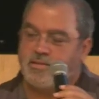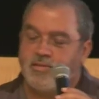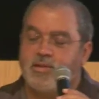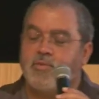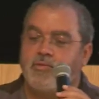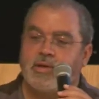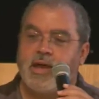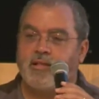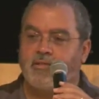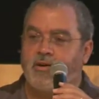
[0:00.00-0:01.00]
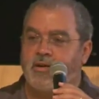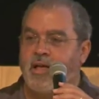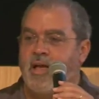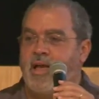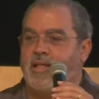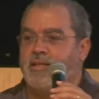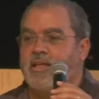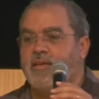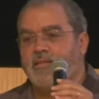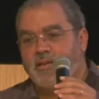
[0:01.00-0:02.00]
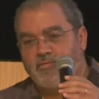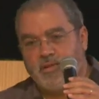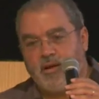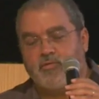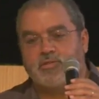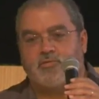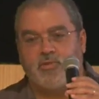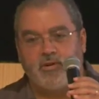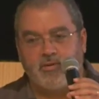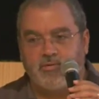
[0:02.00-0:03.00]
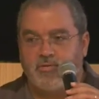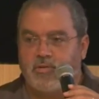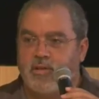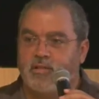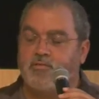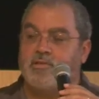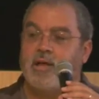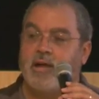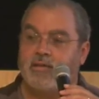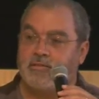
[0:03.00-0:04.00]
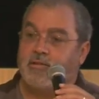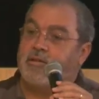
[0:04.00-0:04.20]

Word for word: So anyway, we got along, and then he he would always throw little nuggets, little